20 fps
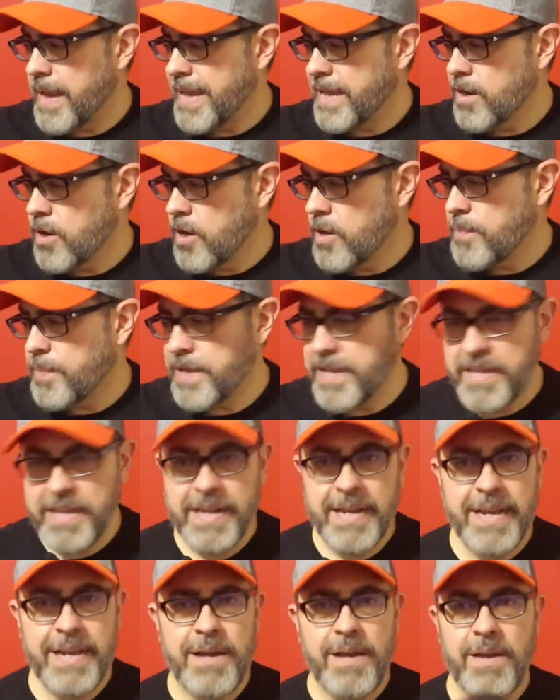in our
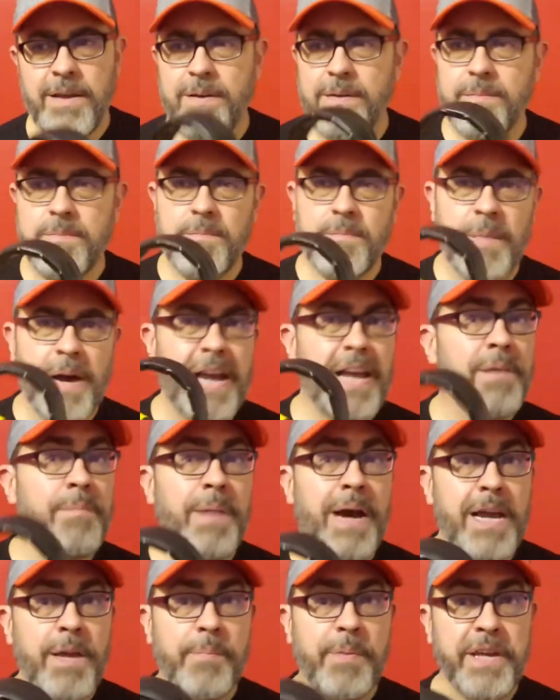opinion, in
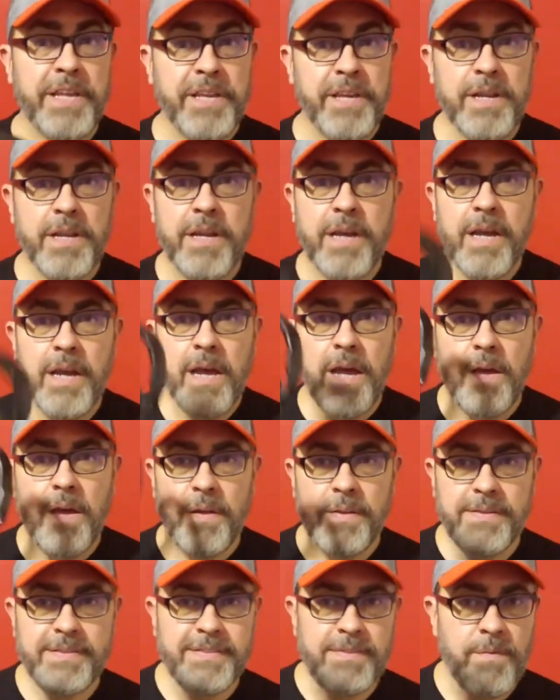my opinion,
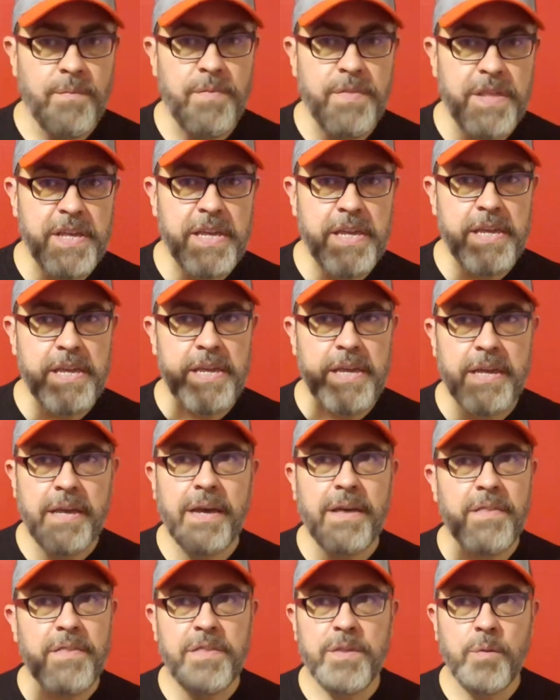
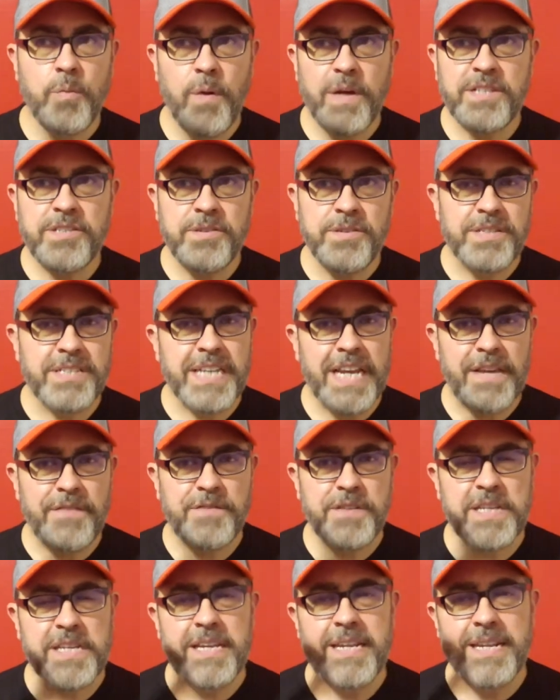the Western
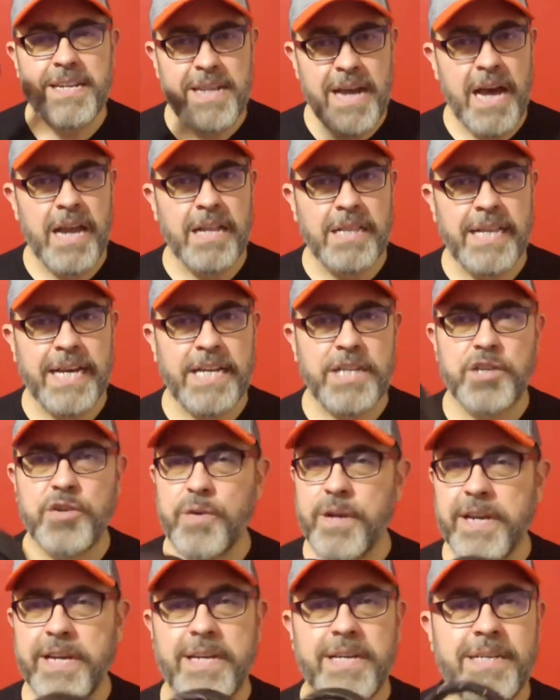Safety,
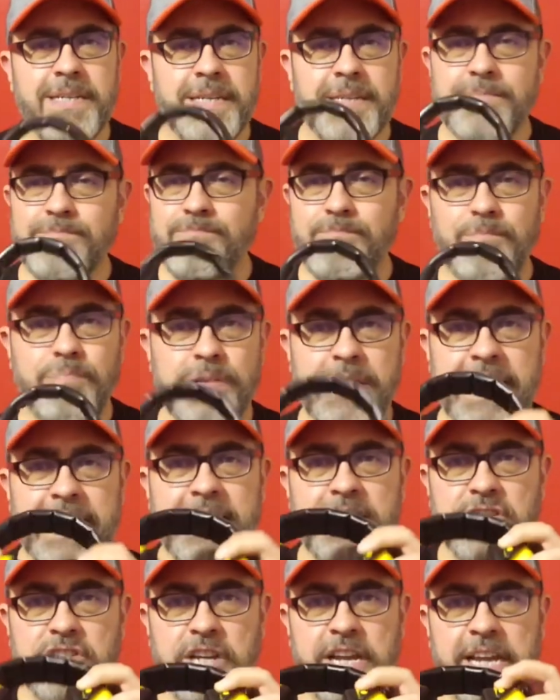non-electric,
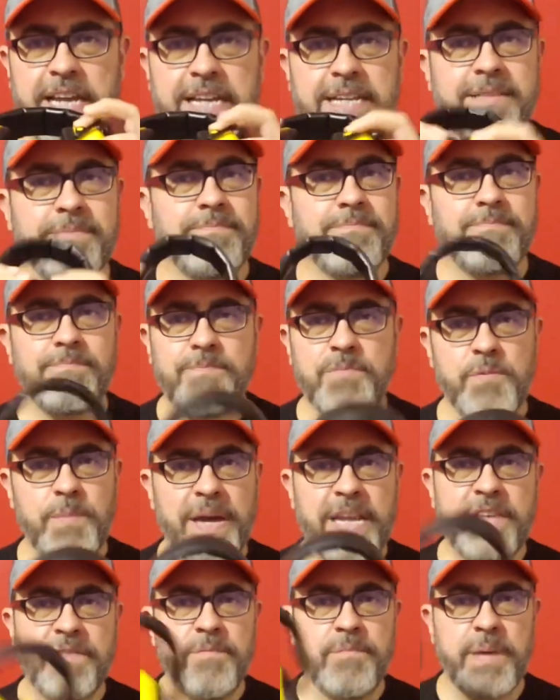plain Jane, you
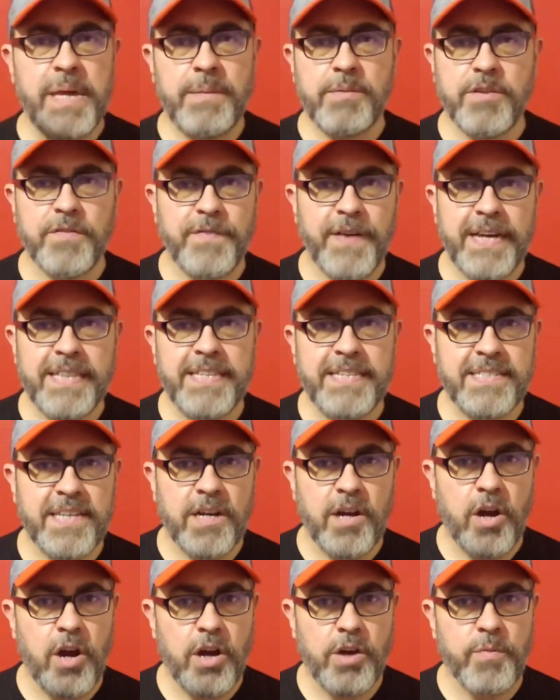might even be able to find these at
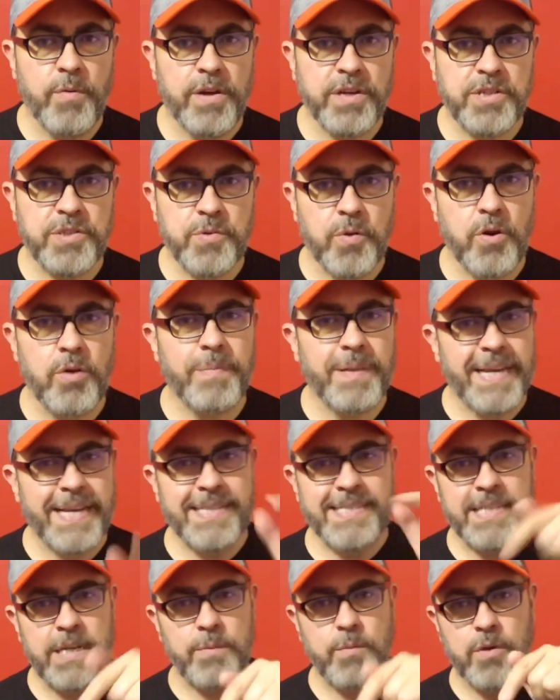a hardware store, but like I
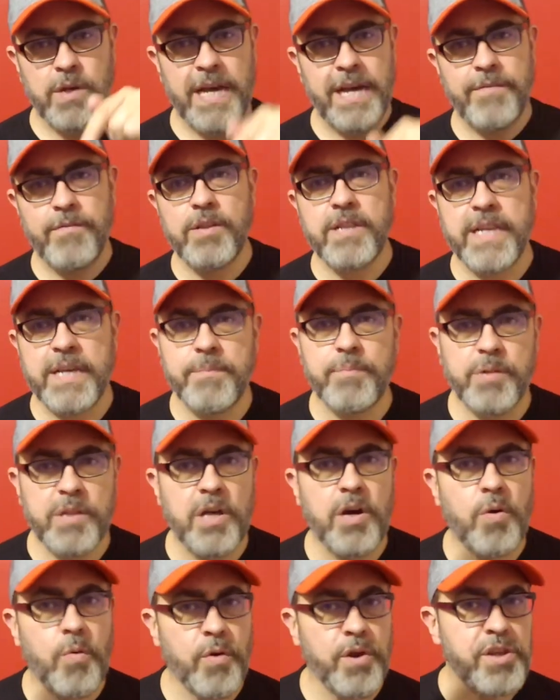said, we'll have a link
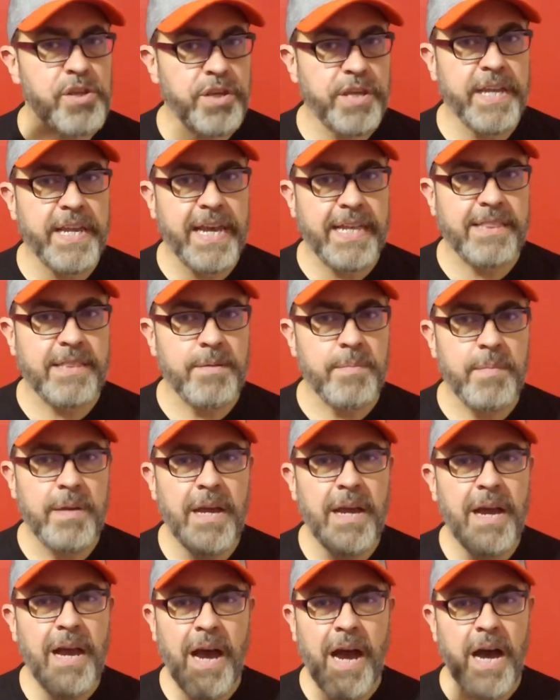below where you can get them.
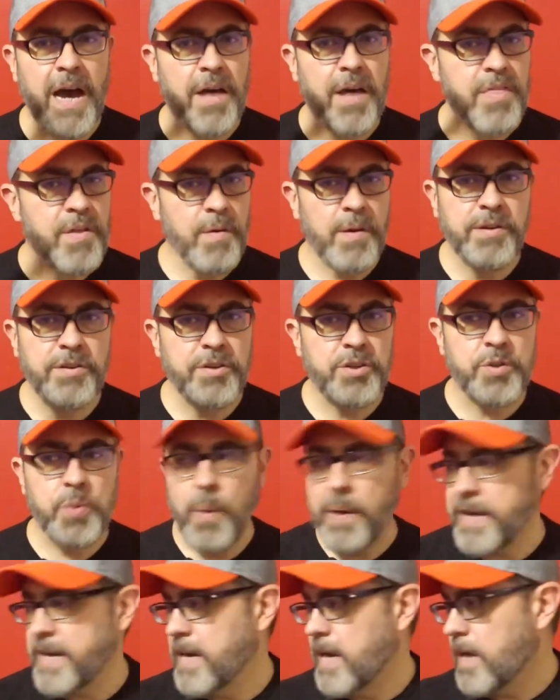They're under
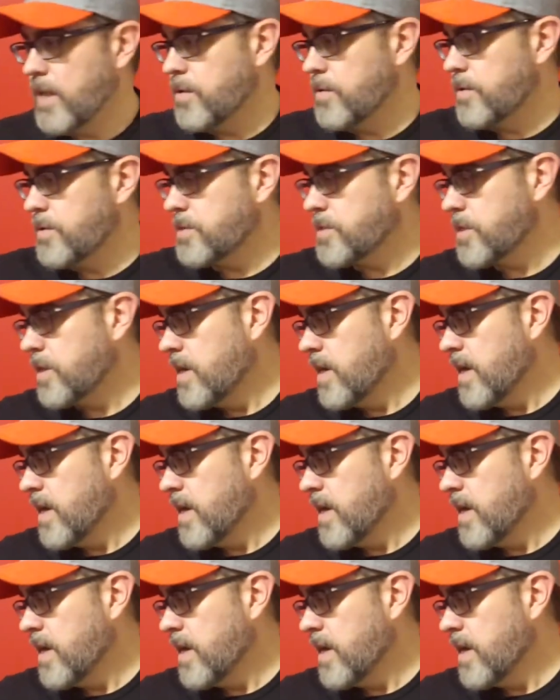$20.